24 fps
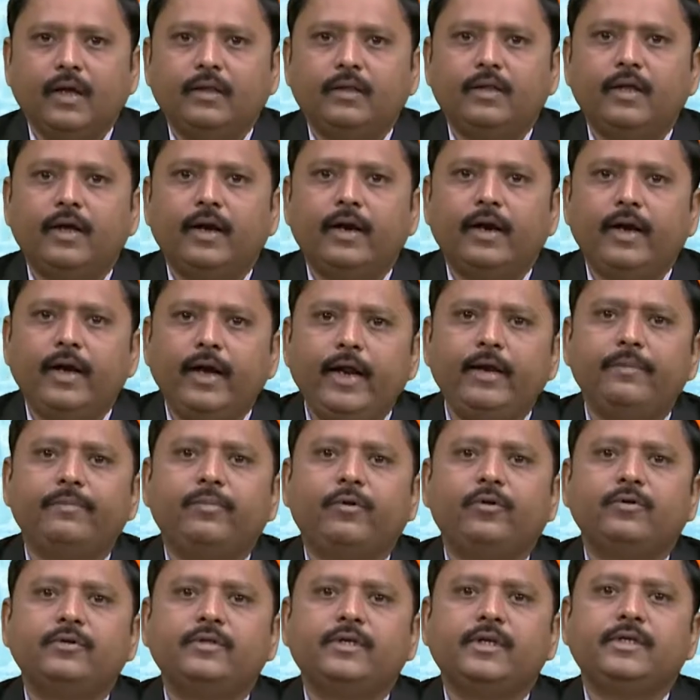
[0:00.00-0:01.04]
The running
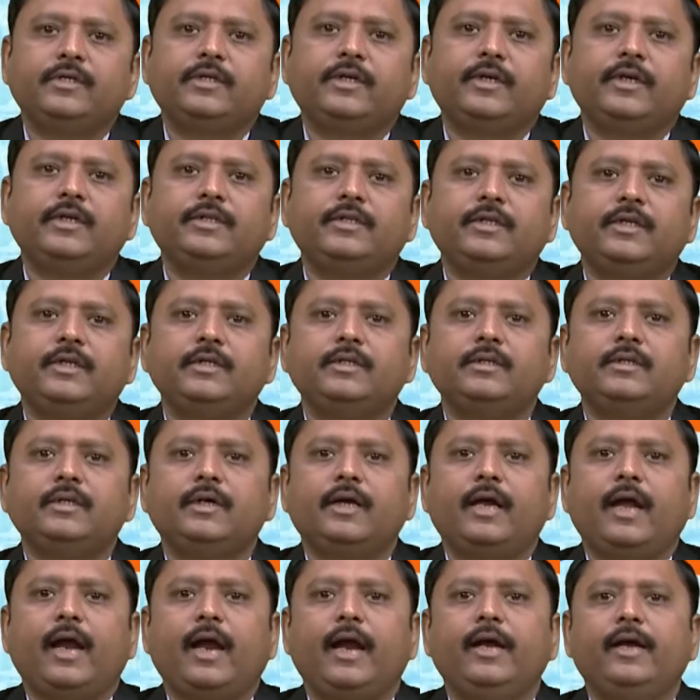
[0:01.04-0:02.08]
process reaches
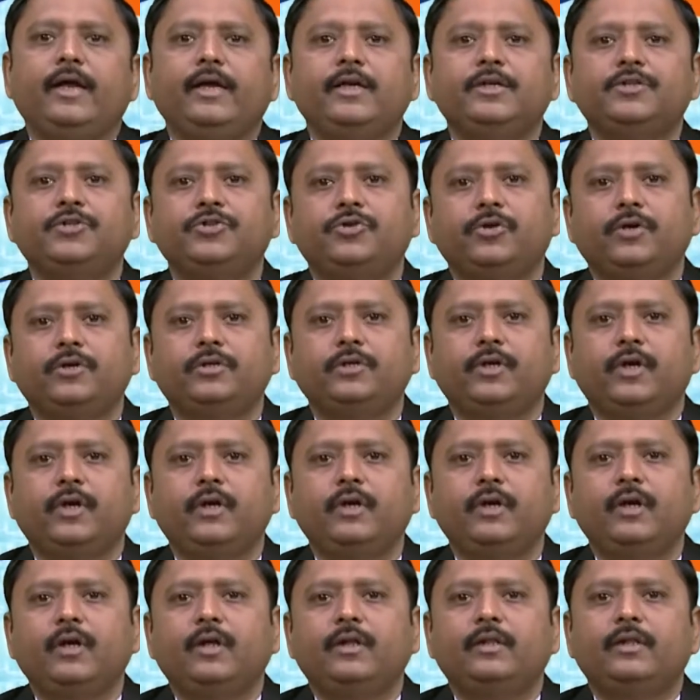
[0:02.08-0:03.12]
an
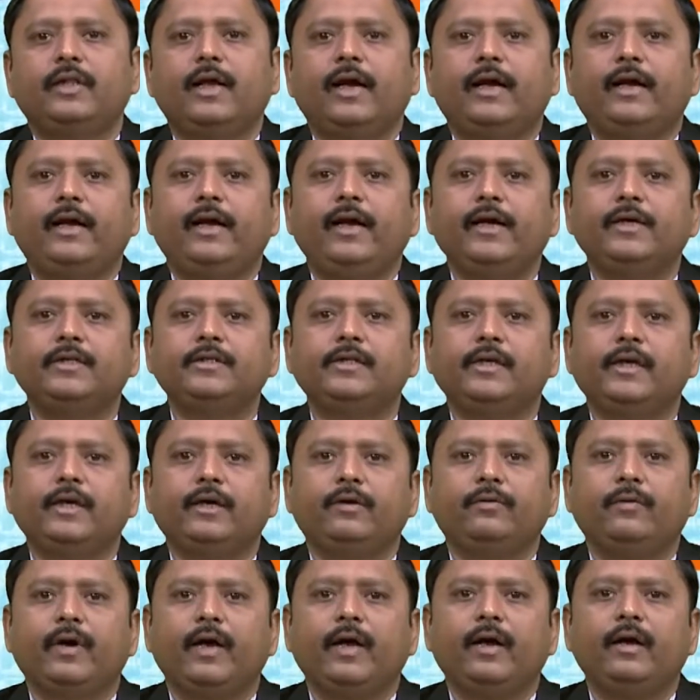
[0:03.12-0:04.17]
instruction that needs
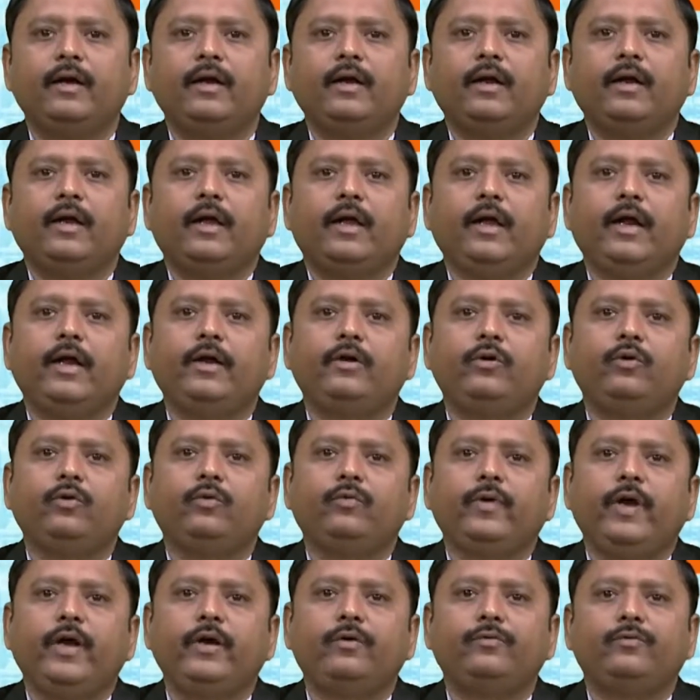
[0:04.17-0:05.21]
require it to
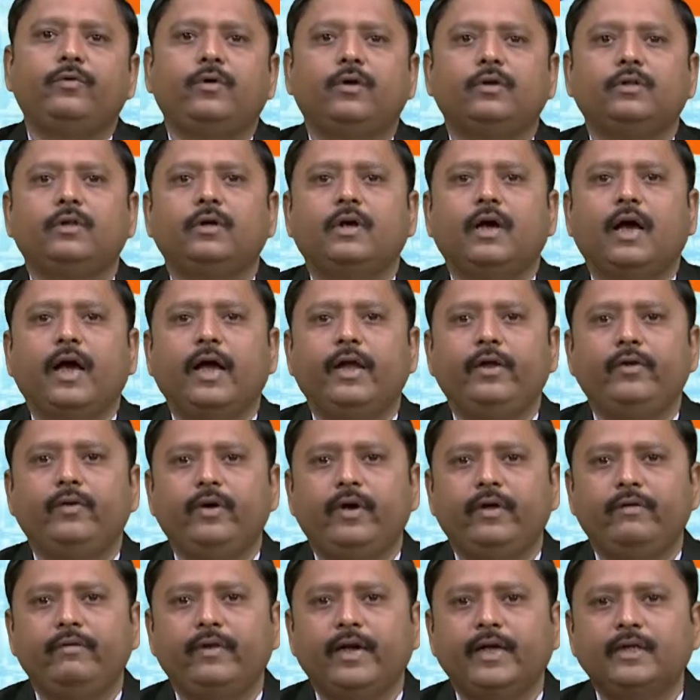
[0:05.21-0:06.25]
wait for the IO
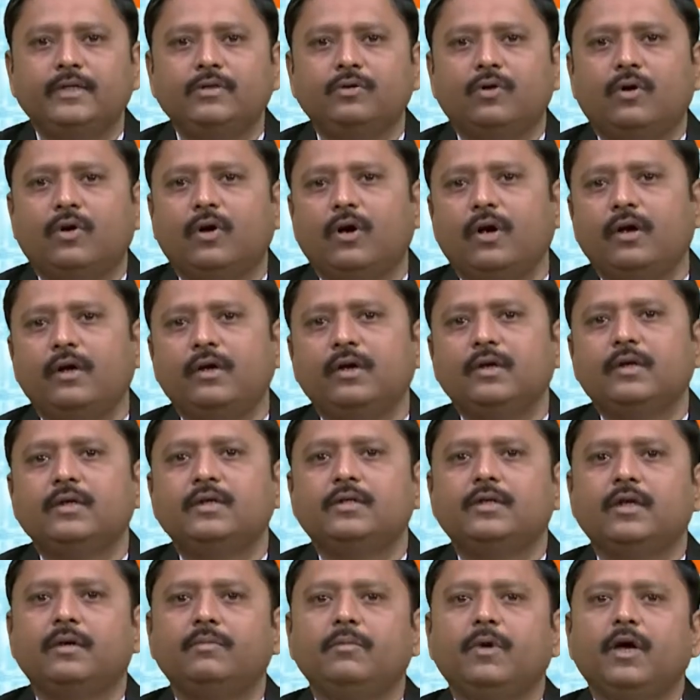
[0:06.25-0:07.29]
device or
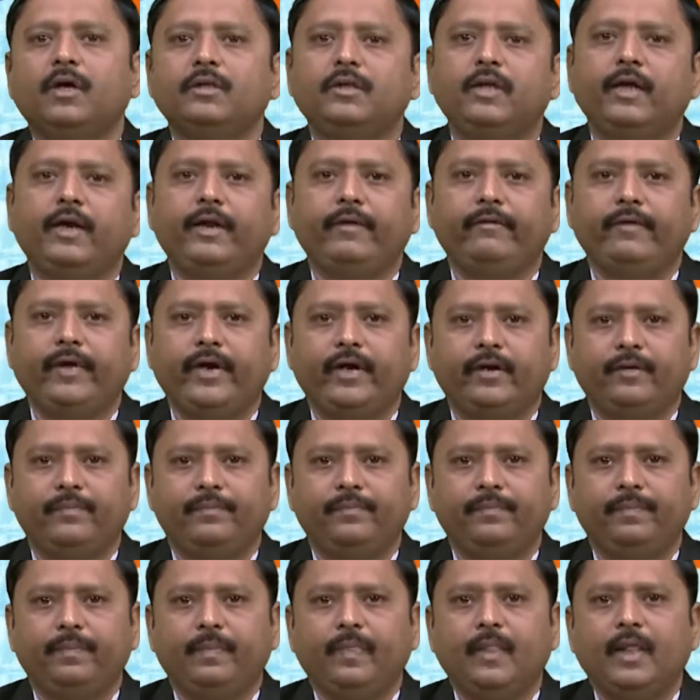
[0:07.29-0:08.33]
some other event.
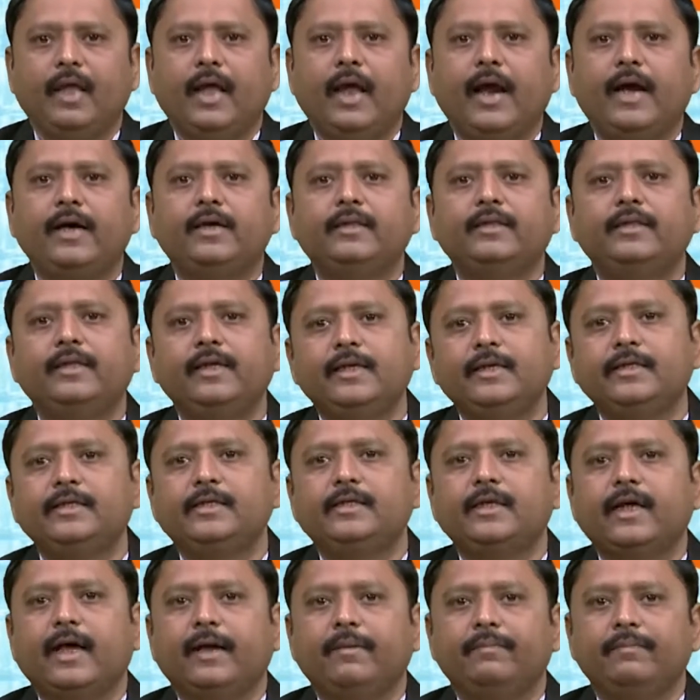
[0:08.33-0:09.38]
At this
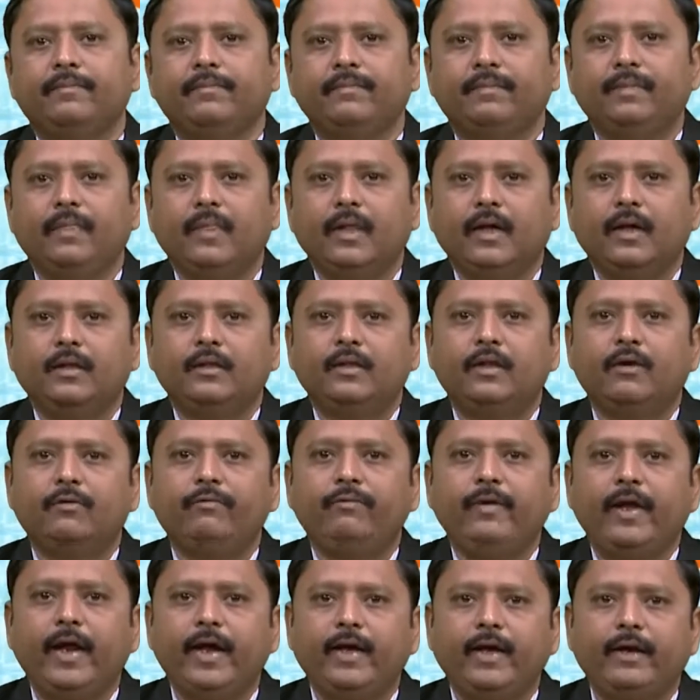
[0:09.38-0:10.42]
time, the
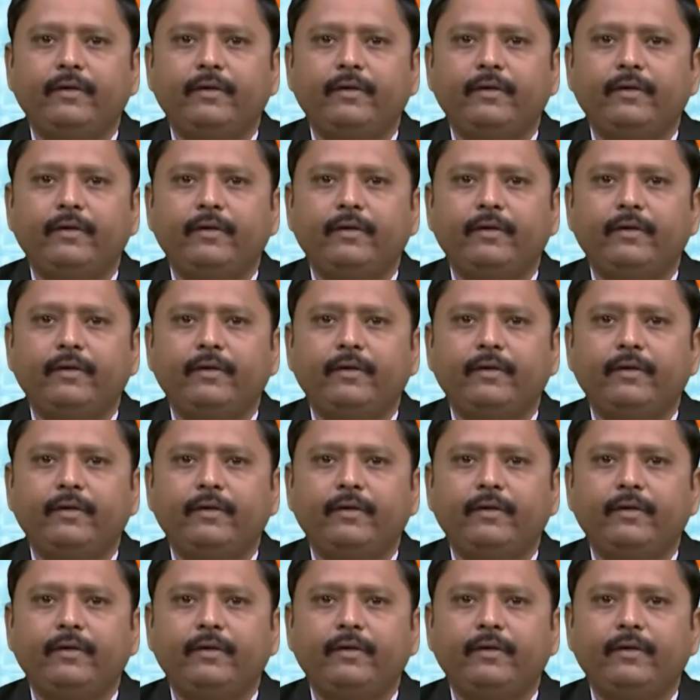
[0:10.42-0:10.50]
wait